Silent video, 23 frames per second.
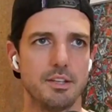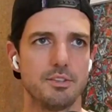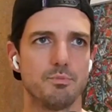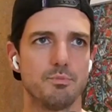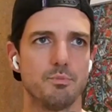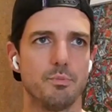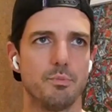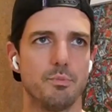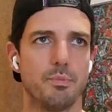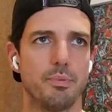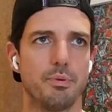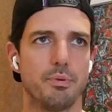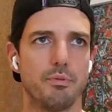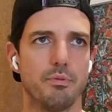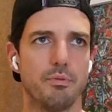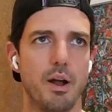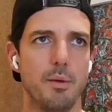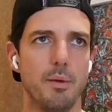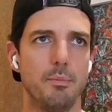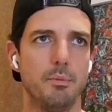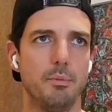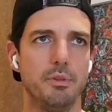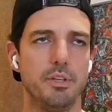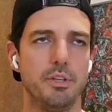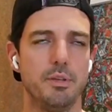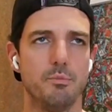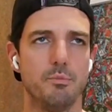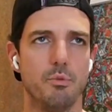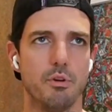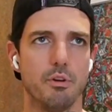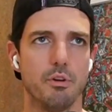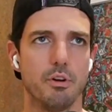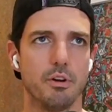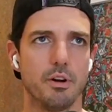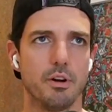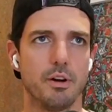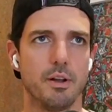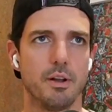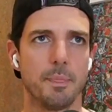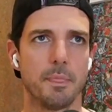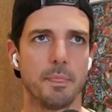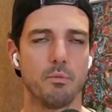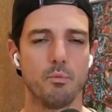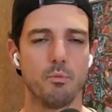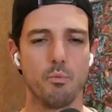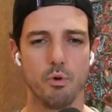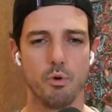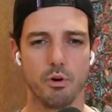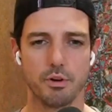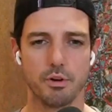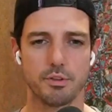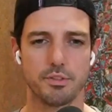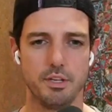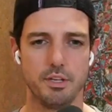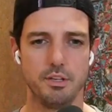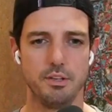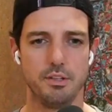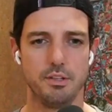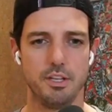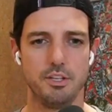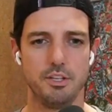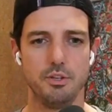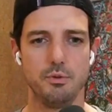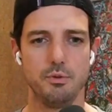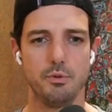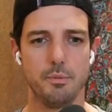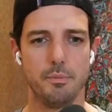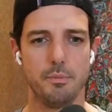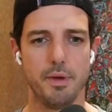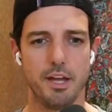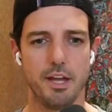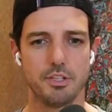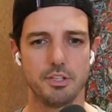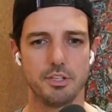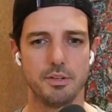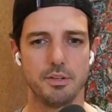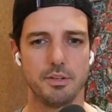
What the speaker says: probably more work than you would imagine.